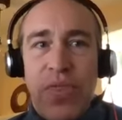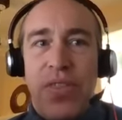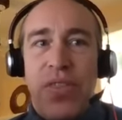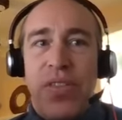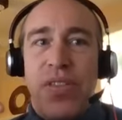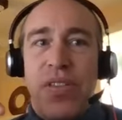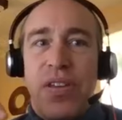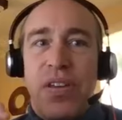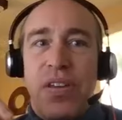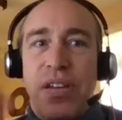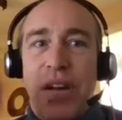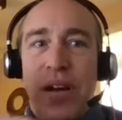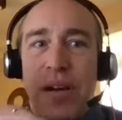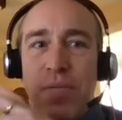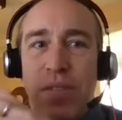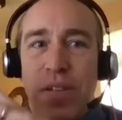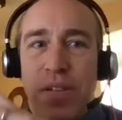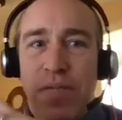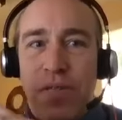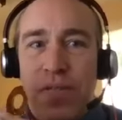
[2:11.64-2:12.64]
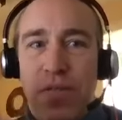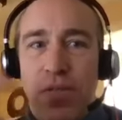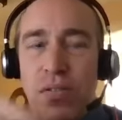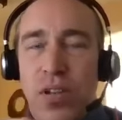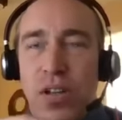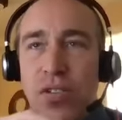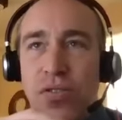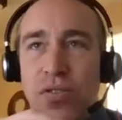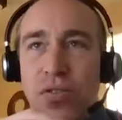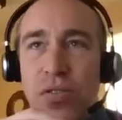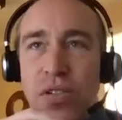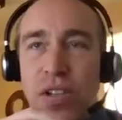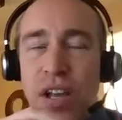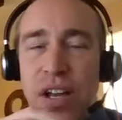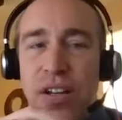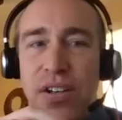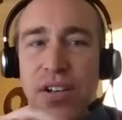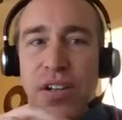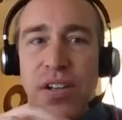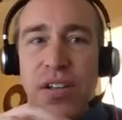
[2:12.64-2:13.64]
the top level control
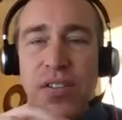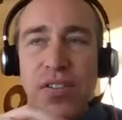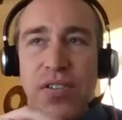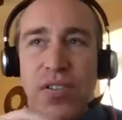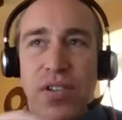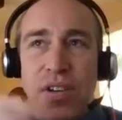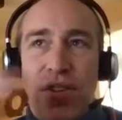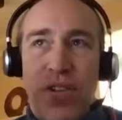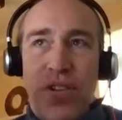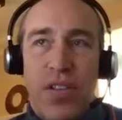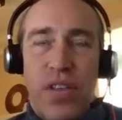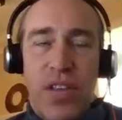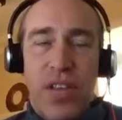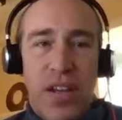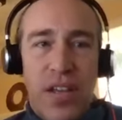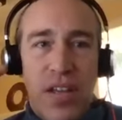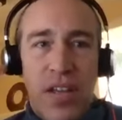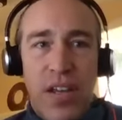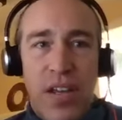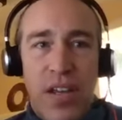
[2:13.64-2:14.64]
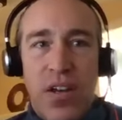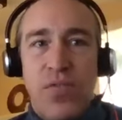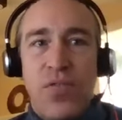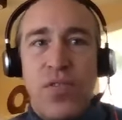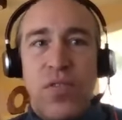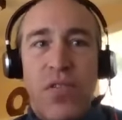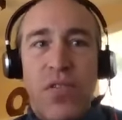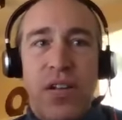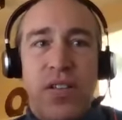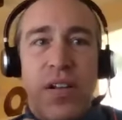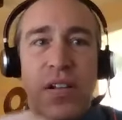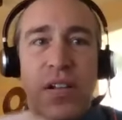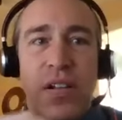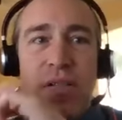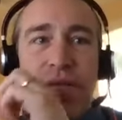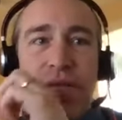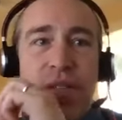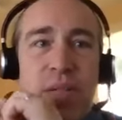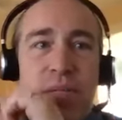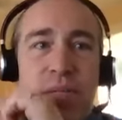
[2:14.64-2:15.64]
logic is structured that it goes across all
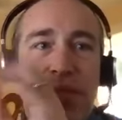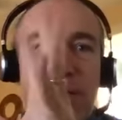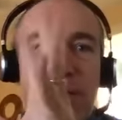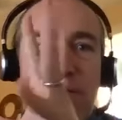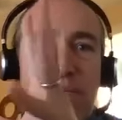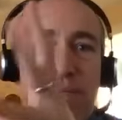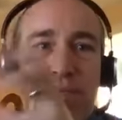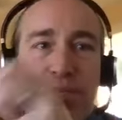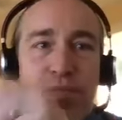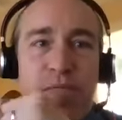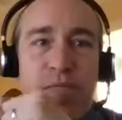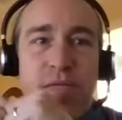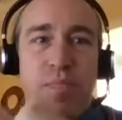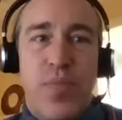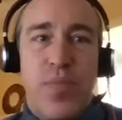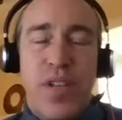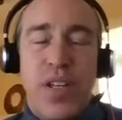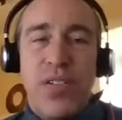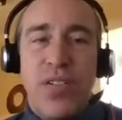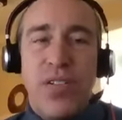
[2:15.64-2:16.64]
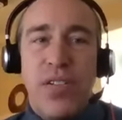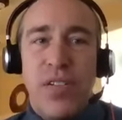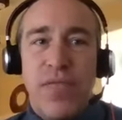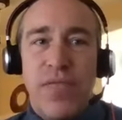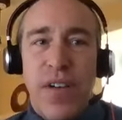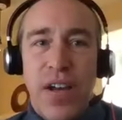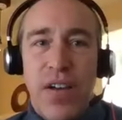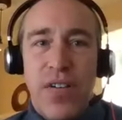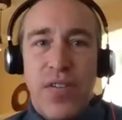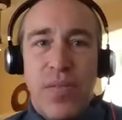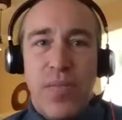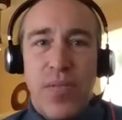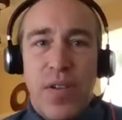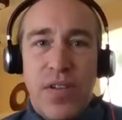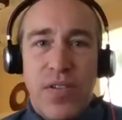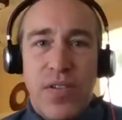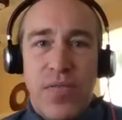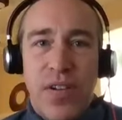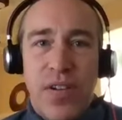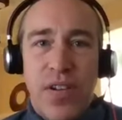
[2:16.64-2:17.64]
of them and potentially fires a
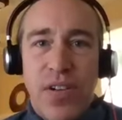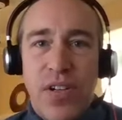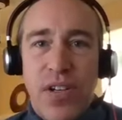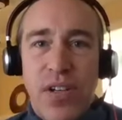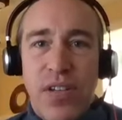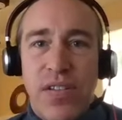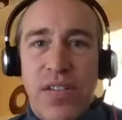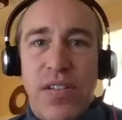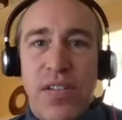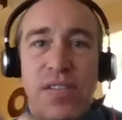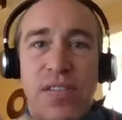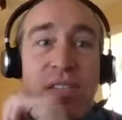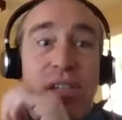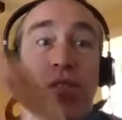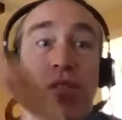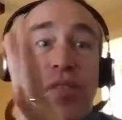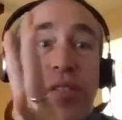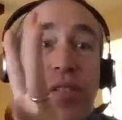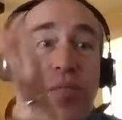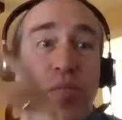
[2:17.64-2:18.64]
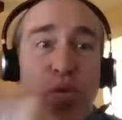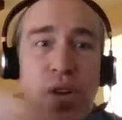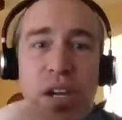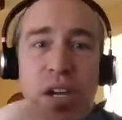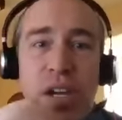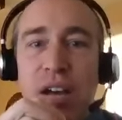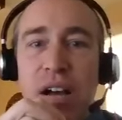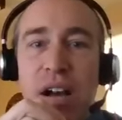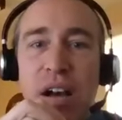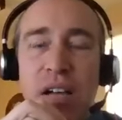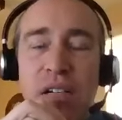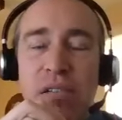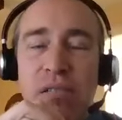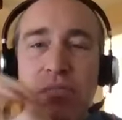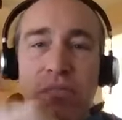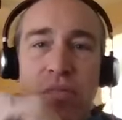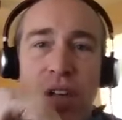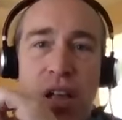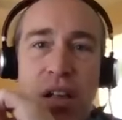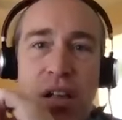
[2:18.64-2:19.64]
bunch of functions to start them working on
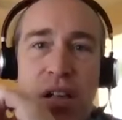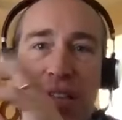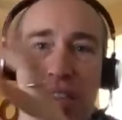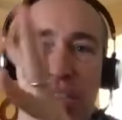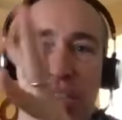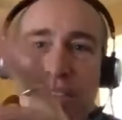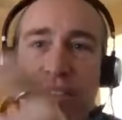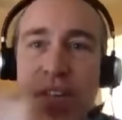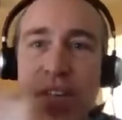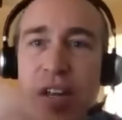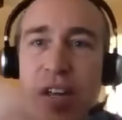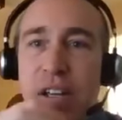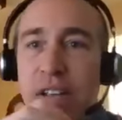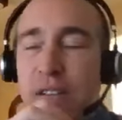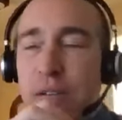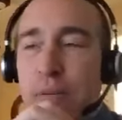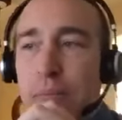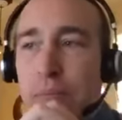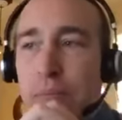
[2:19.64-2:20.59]
the things.